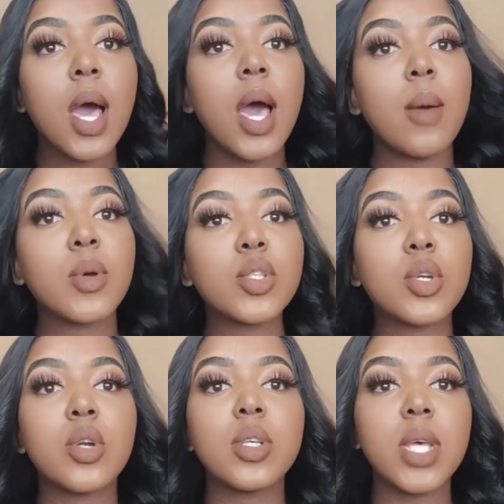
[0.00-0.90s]
because
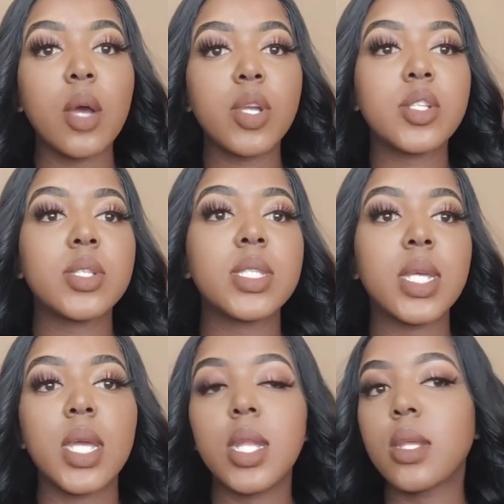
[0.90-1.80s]
your curls are going to
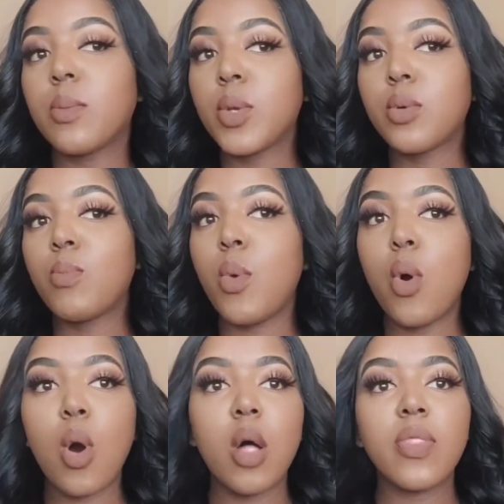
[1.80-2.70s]
stay a little bit
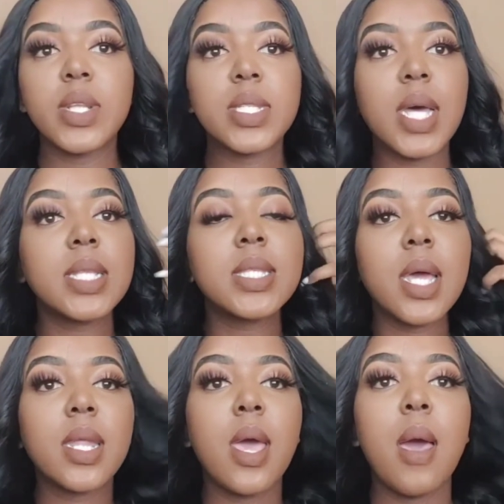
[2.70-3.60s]
more on the tight
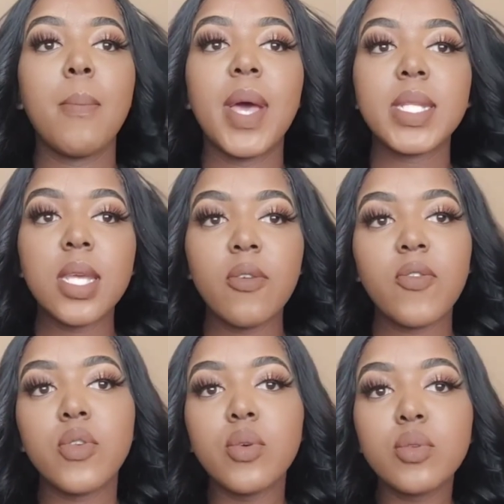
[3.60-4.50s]
side. But
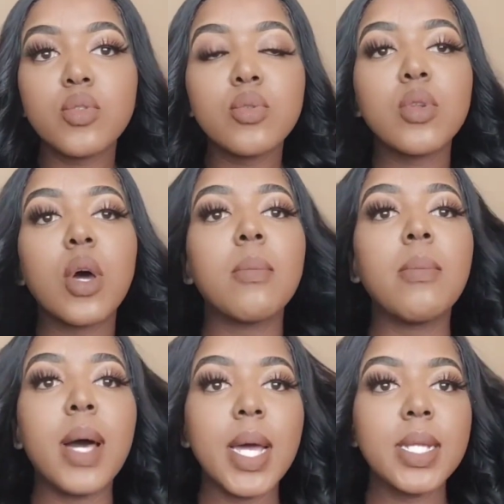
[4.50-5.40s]
if you do not
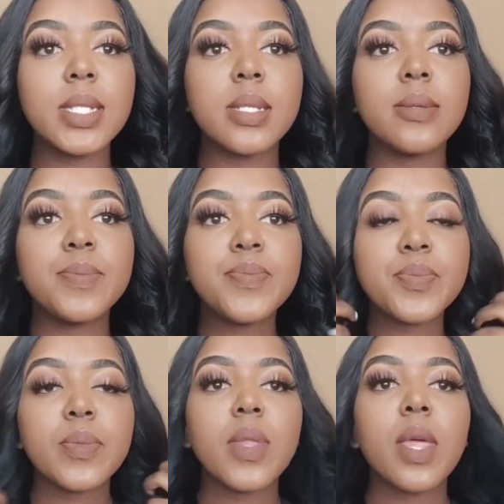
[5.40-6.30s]
mind
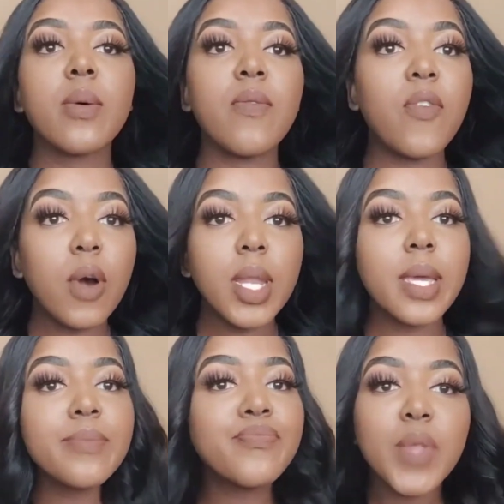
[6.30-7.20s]
them
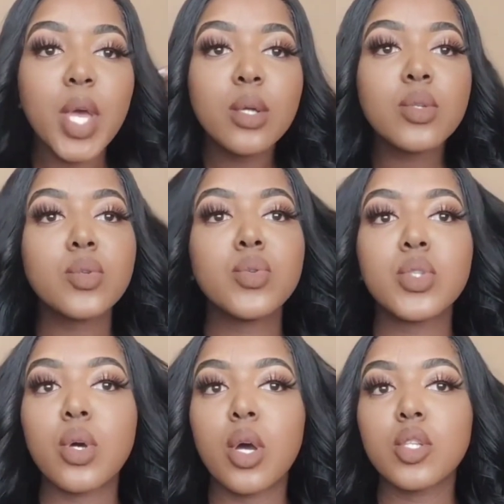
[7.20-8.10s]
falling, don't use
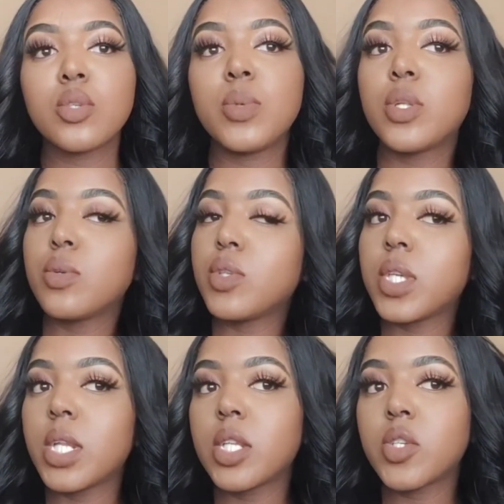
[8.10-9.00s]
the got to be glued. You
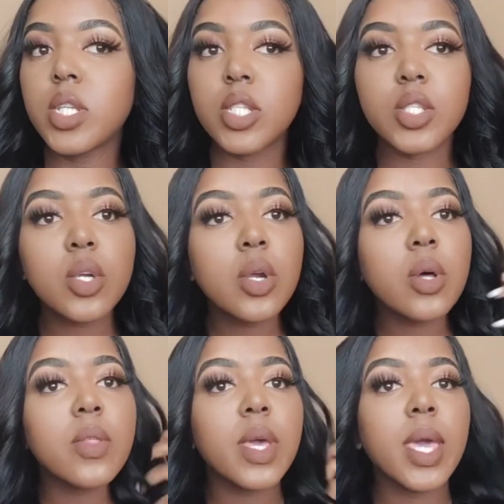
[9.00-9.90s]
can literally just
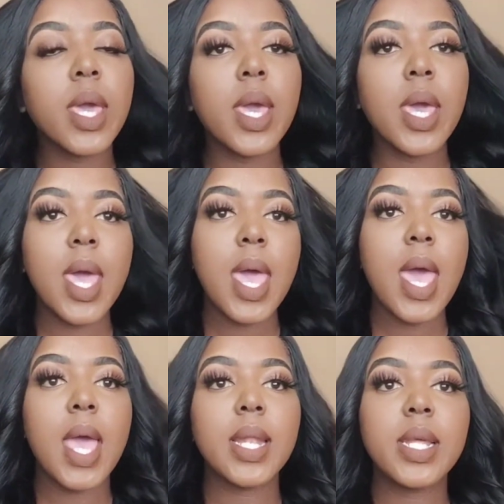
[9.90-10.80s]
curl the hair
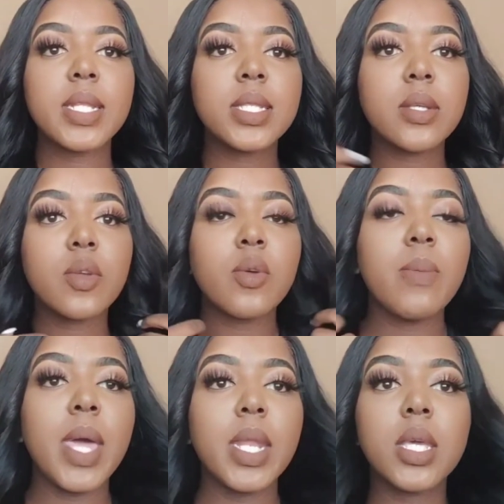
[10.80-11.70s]
and let it sit on your
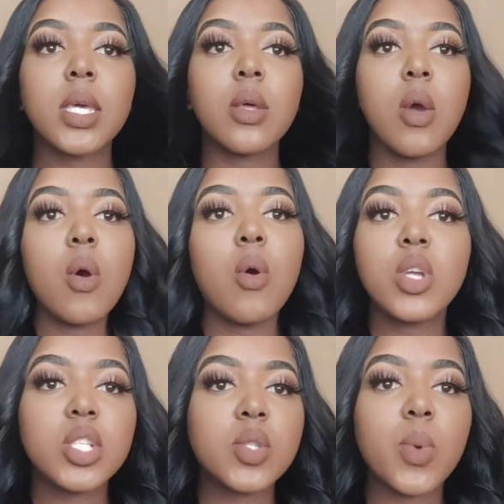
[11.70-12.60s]
mannequin,
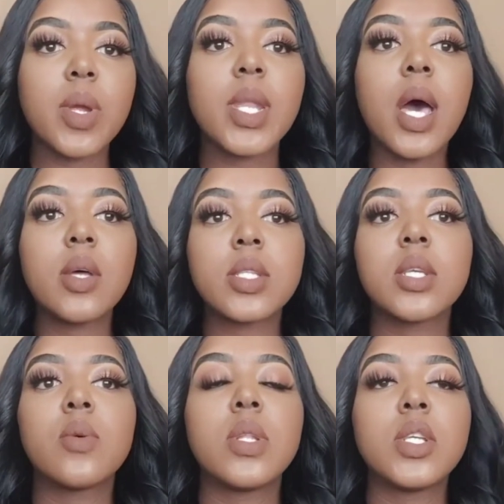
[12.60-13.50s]
or just wear it out.
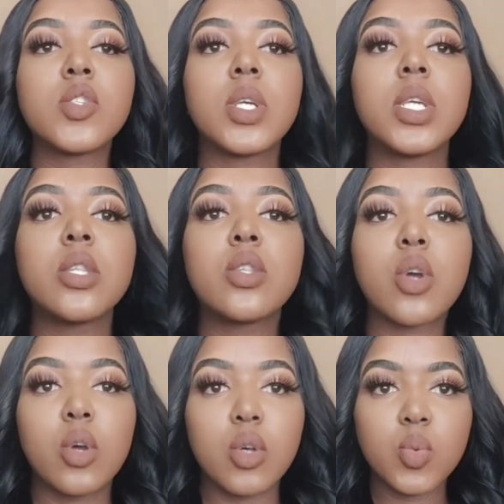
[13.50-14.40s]
It will literally, the
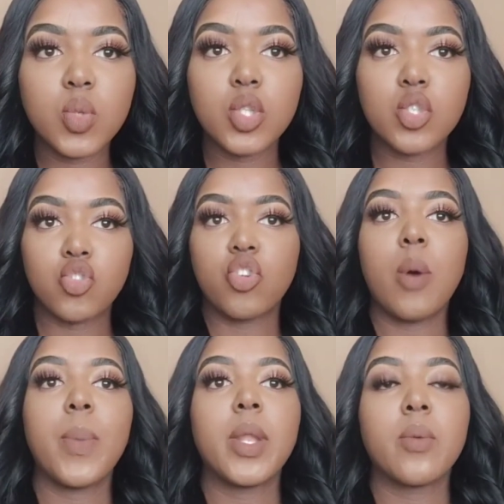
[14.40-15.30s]
curls will just
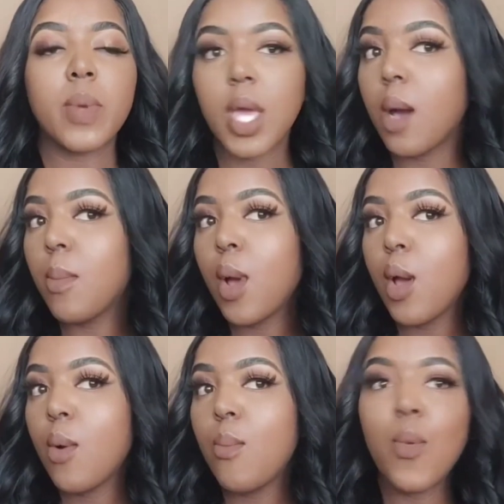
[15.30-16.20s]
drop and it will become
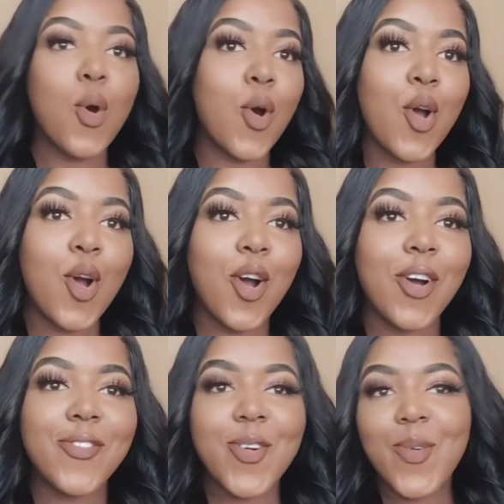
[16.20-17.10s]
more
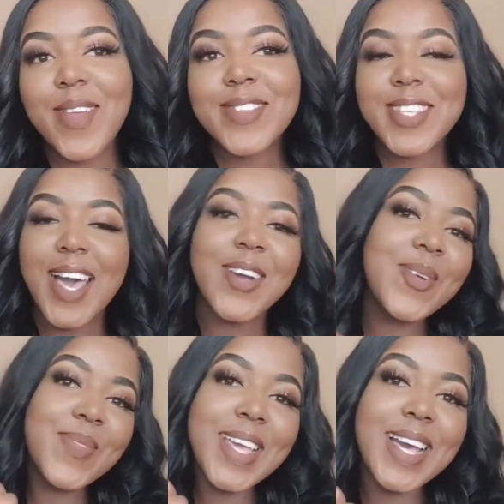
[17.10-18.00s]
of waves. So I
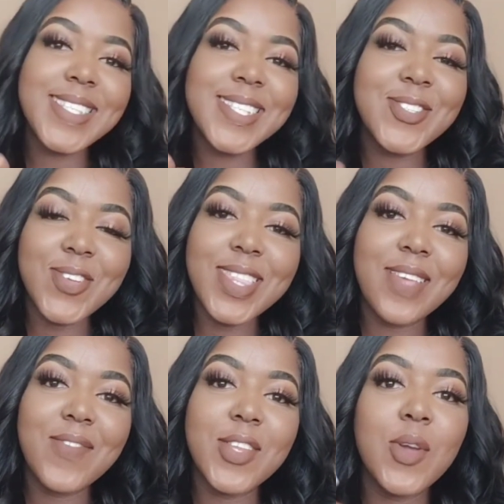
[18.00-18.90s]
hope you guys enjoyed
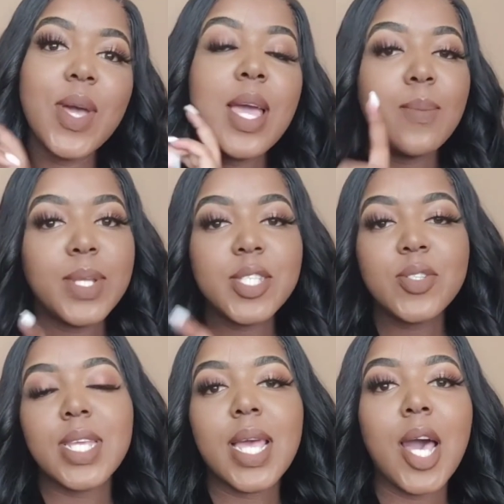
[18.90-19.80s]
that video. Please
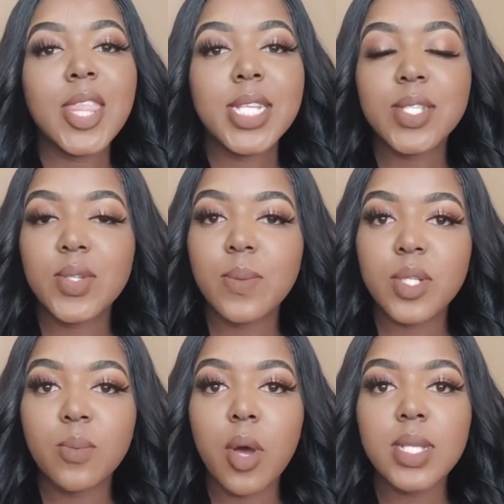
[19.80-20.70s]
do check out the
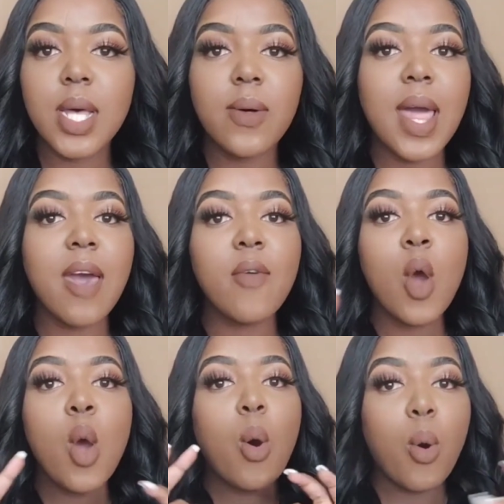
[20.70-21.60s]
description box. I will have
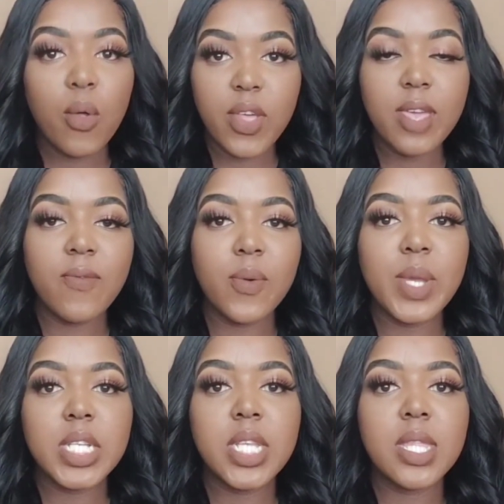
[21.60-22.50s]
all the
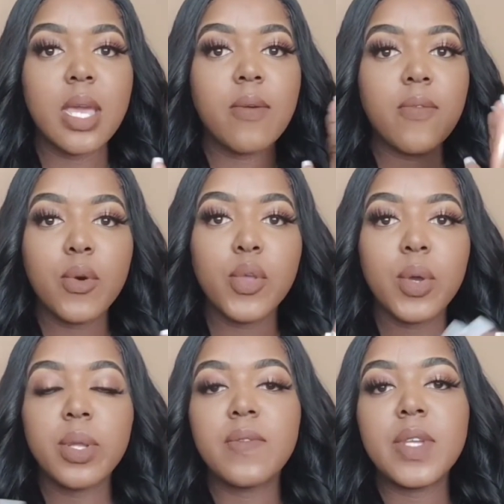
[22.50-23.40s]
information there for your
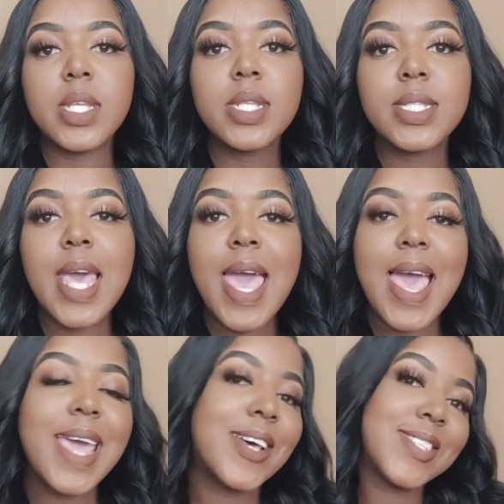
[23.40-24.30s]
convenience,
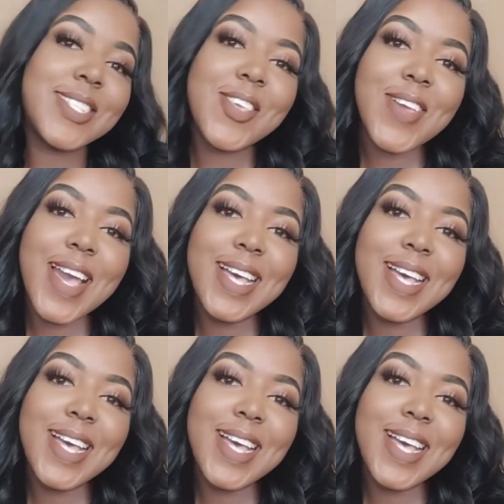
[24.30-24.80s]
and I'll see you